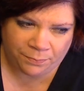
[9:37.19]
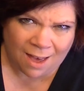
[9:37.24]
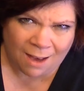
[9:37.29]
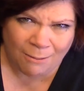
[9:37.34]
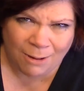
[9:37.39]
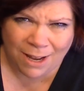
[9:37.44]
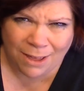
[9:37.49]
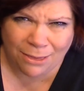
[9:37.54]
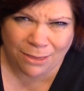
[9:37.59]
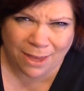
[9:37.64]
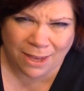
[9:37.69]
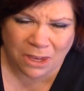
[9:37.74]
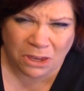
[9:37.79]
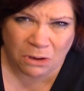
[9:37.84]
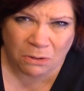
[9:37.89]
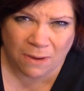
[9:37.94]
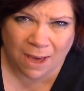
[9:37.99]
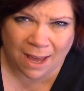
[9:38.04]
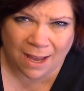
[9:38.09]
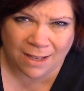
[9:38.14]
I want to thank
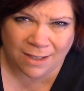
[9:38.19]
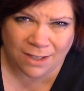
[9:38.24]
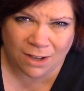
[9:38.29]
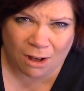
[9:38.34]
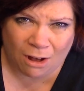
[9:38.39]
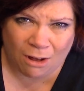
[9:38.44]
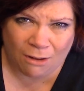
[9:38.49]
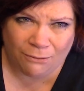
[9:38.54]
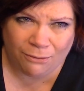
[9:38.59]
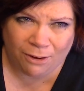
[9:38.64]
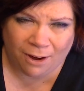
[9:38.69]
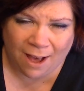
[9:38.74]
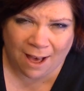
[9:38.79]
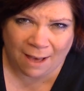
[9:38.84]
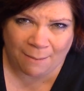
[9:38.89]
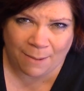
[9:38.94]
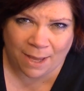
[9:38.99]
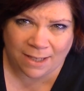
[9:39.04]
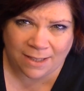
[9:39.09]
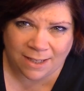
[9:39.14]
you guys all for
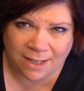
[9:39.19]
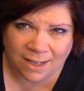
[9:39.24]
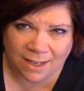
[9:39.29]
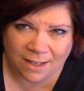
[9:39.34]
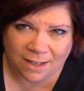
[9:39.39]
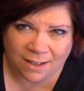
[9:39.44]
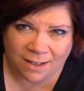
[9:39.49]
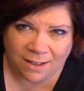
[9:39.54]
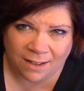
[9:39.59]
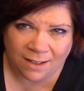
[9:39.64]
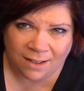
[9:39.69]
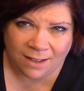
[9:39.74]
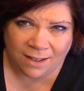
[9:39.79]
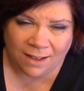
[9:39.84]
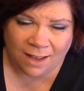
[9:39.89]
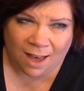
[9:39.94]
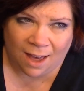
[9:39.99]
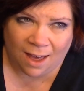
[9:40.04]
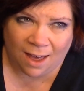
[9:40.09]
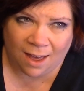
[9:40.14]
commenting
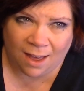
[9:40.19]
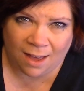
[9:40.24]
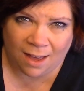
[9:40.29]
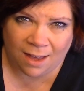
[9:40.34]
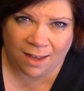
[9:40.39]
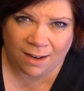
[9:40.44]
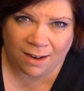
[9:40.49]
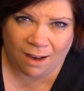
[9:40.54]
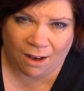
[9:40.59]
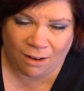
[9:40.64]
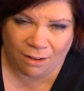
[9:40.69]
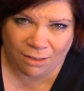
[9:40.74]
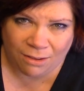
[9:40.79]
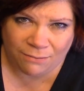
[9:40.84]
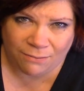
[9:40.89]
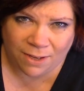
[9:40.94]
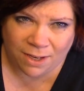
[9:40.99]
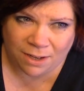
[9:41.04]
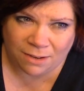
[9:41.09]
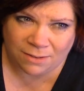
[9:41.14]
on all the
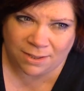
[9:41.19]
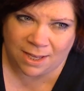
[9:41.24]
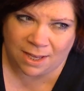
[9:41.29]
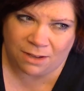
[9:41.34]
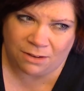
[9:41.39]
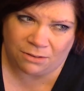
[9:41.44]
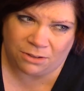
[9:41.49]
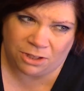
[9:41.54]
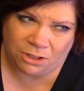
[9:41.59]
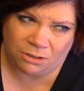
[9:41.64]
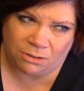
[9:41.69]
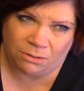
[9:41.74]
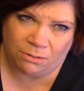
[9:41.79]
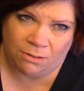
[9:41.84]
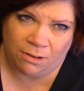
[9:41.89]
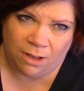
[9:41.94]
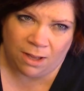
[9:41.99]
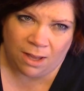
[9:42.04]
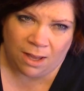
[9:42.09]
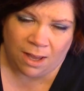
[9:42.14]
videos that you do.
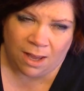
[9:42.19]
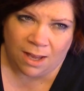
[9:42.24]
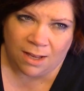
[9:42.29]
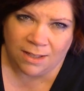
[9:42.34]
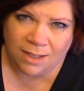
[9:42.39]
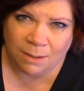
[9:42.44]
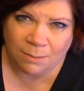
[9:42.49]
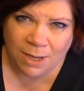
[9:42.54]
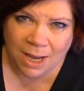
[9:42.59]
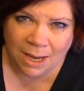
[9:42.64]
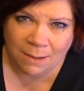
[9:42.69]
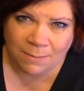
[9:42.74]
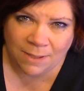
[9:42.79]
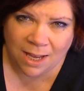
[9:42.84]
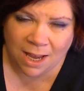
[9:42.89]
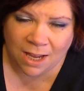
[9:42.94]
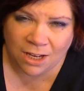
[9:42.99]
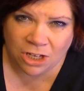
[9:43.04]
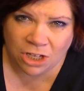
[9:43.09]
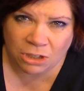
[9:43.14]
Sometimes
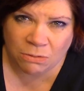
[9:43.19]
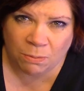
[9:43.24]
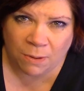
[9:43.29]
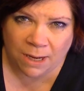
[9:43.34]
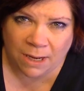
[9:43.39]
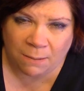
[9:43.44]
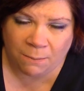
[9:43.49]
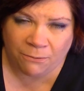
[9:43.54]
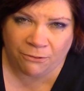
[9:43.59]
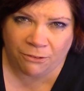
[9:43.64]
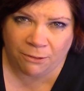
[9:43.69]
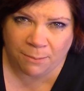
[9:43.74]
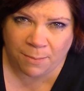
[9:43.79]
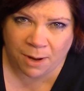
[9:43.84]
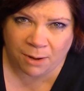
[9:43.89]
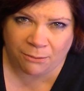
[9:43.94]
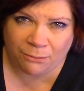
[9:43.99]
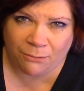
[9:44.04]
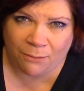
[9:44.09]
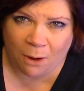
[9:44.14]
I just read them from
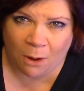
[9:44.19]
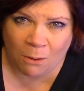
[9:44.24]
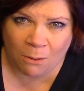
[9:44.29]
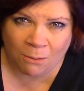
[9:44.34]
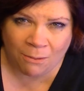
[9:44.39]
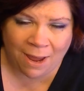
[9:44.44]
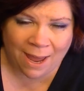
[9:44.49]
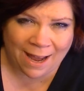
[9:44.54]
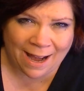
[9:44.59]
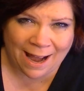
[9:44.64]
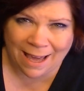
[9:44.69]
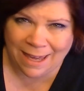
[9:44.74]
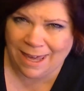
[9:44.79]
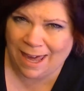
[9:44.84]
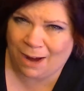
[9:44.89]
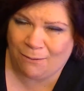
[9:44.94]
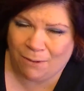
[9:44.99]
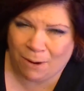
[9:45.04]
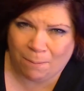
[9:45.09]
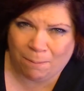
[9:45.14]
my phone and I
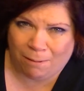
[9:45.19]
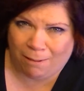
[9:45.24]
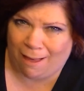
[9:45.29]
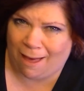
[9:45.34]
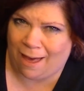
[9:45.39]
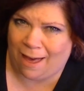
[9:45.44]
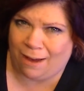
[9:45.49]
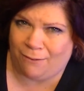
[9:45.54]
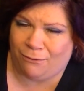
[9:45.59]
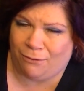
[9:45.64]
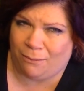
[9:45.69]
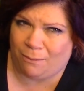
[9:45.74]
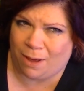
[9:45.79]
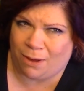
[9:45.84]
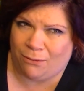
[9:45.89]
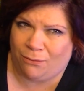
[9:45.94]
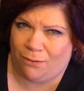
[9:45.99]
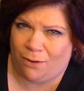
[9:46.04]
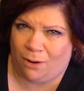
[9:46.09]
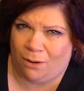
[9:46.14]
can't reply from my
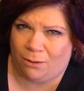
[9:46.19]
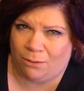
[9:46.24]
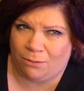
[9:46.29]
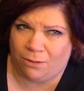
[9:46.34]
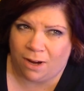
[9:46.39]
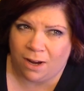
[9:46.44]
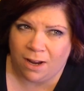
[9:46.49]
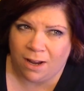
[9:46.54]
phone.